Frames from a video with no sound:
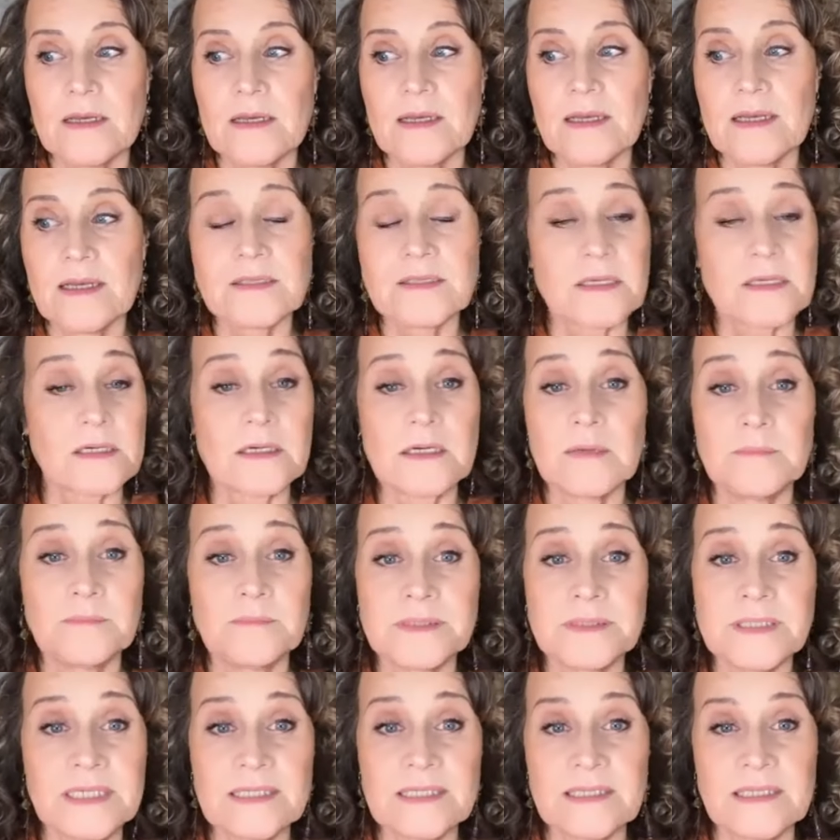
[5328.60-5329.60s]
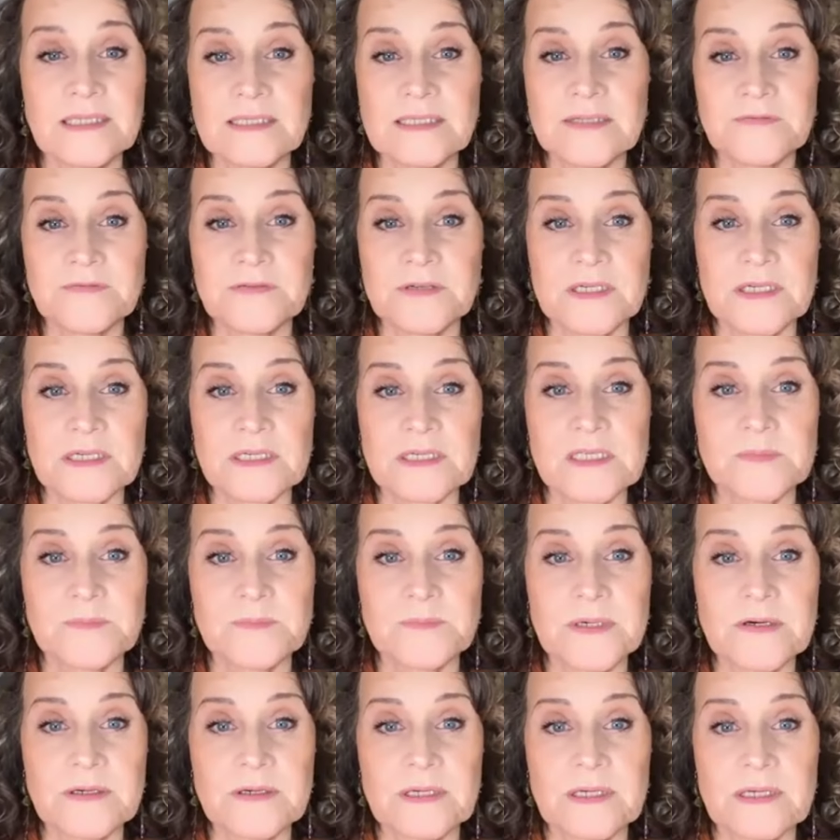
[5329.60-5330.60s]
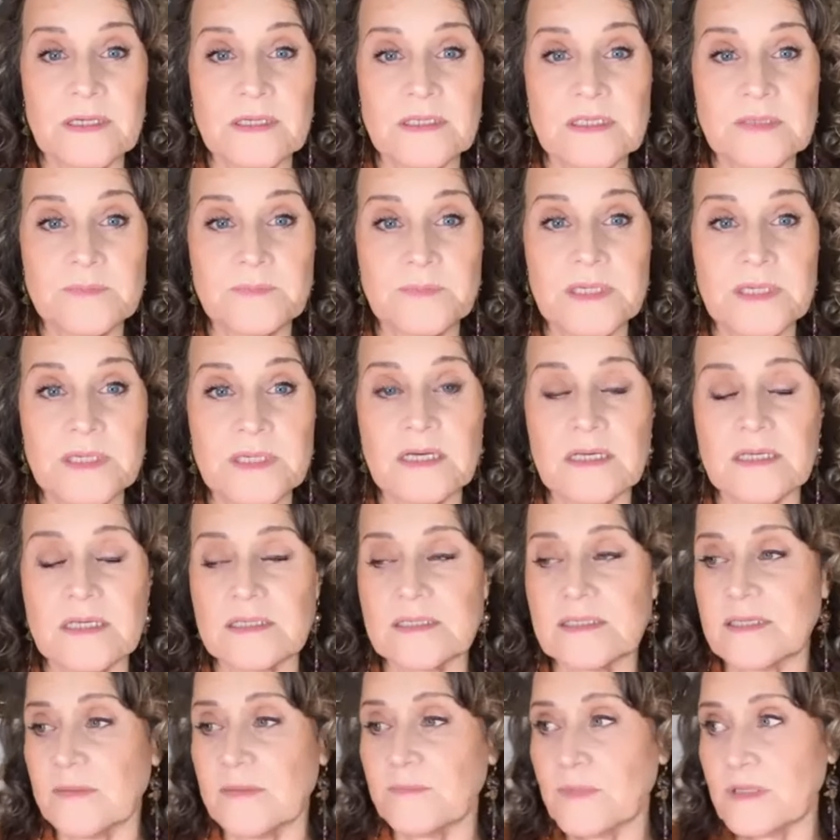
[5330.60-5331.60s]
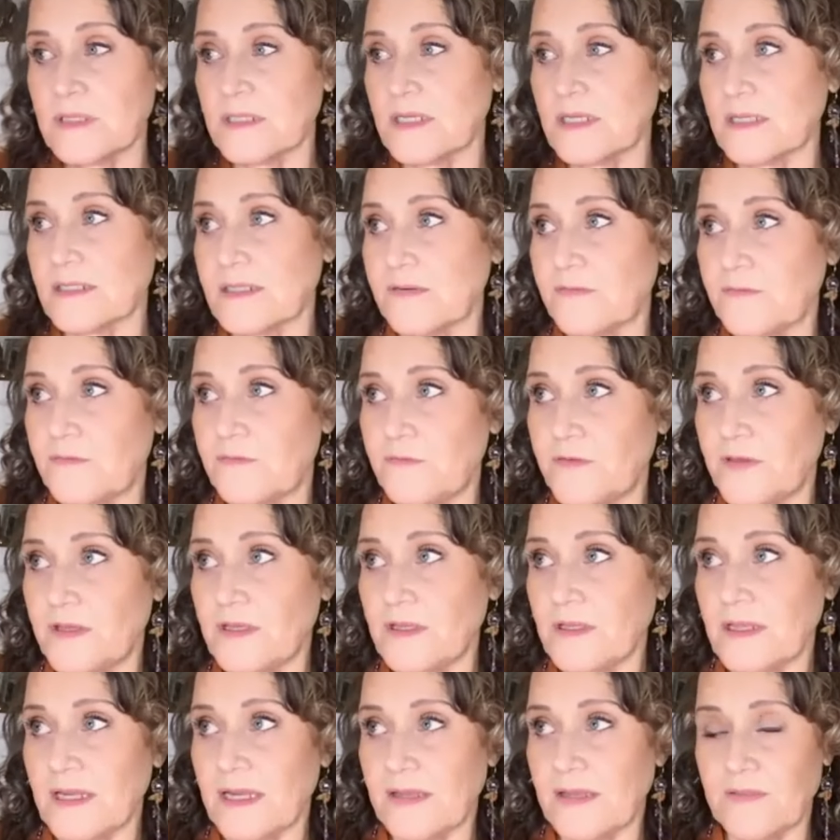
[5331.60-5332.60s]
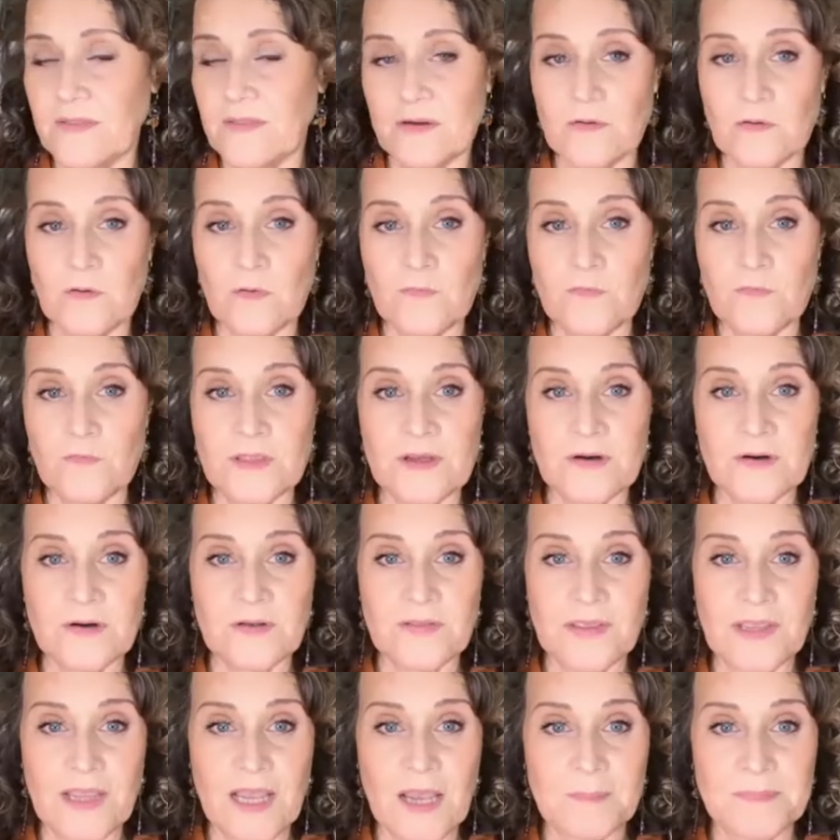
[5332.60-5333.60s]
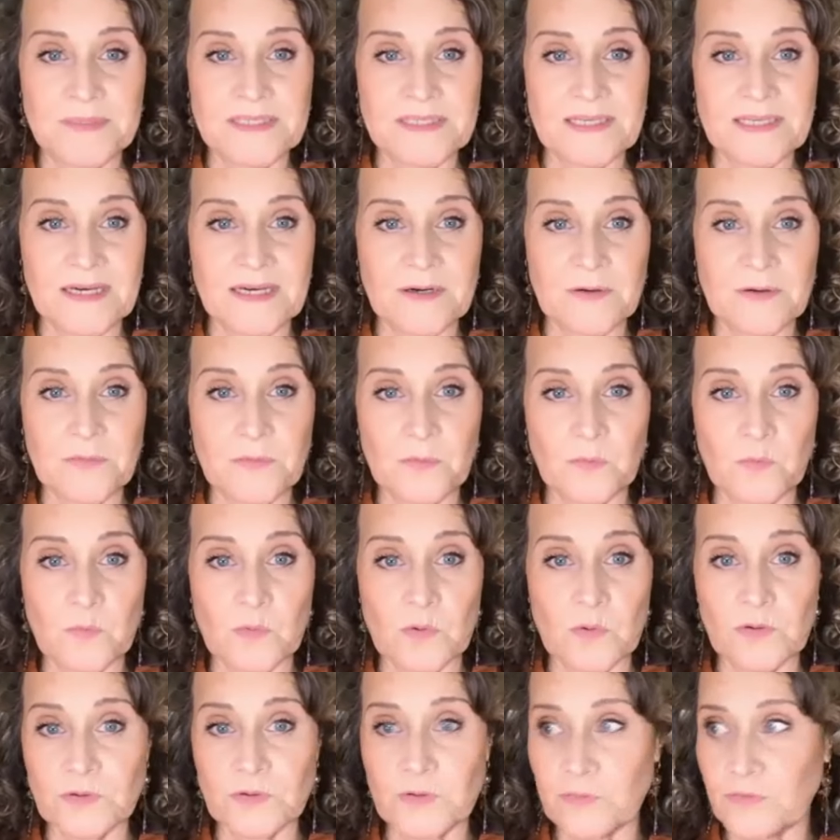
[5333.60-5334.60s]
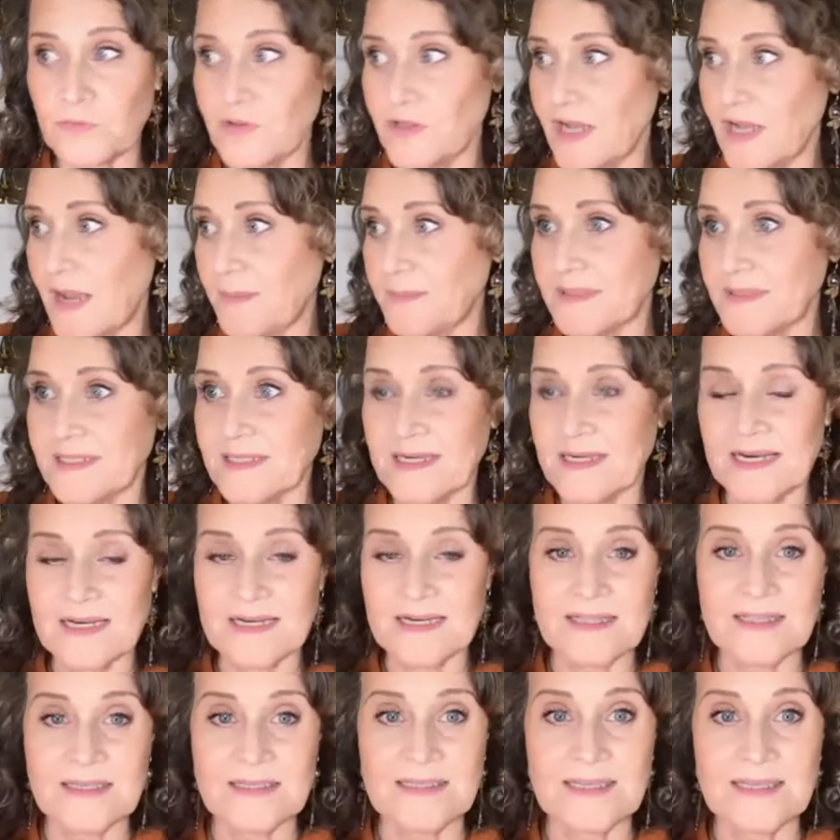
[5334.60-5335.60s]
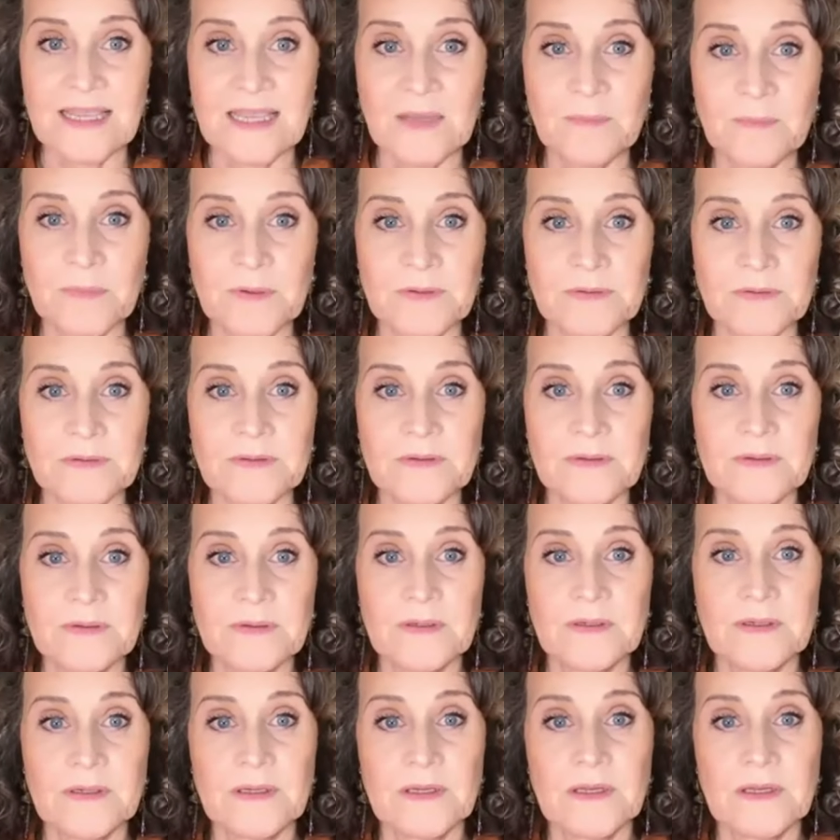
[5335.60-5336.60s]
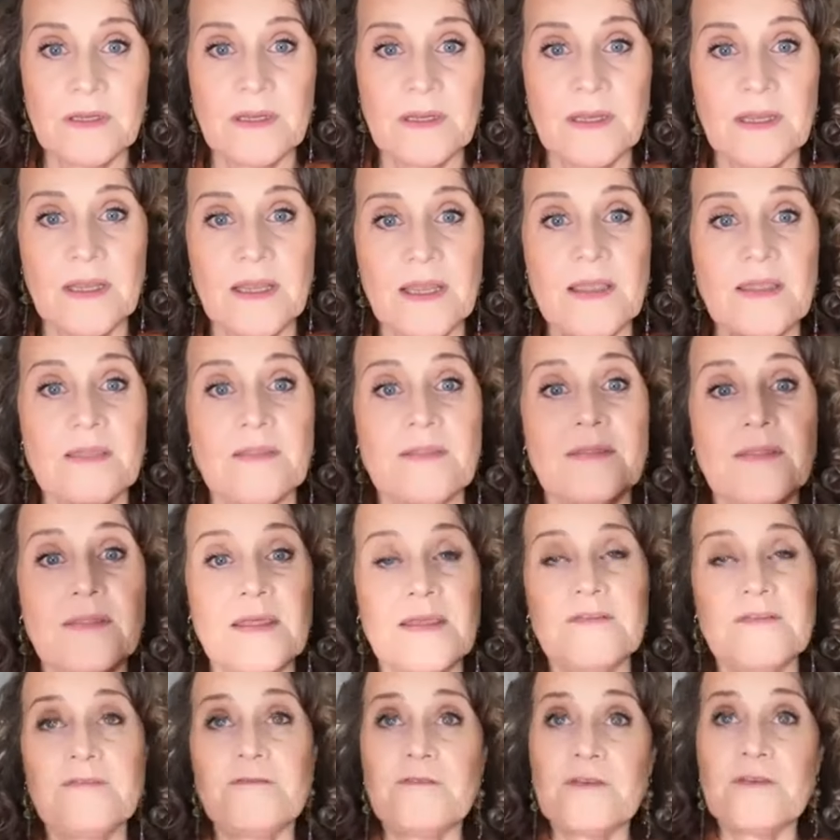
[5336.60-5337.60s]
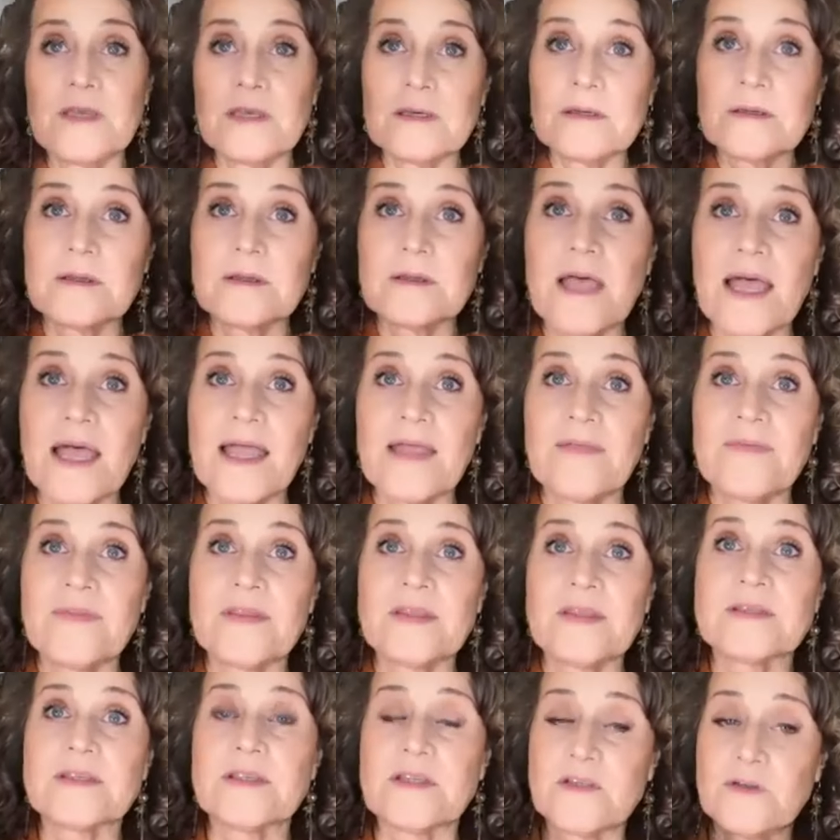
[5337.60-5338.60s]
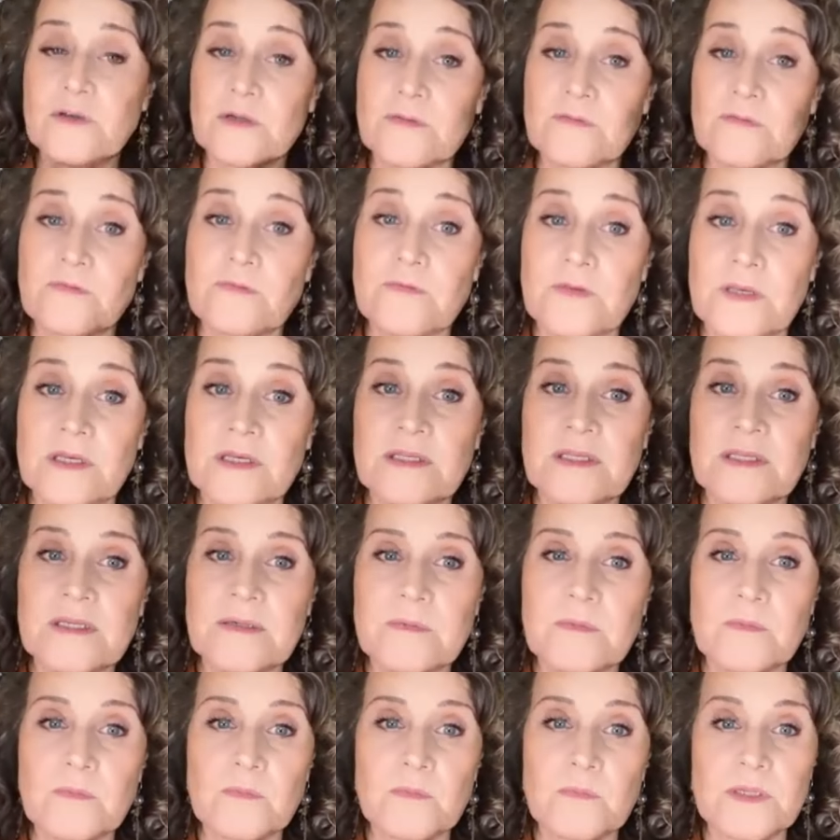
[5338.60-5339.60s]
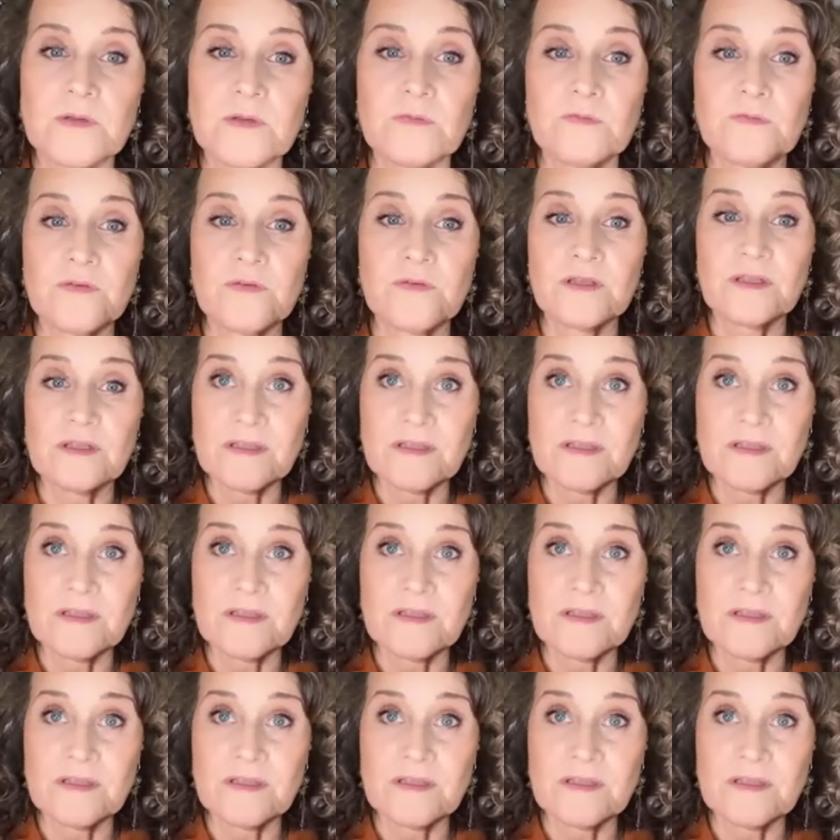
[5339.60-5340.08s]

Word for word: it's a completely different experience, because someone doesn't feel like they're over there on the opposite end of the world or the opposite end of the table. They feel, and this, you can feel it when you feel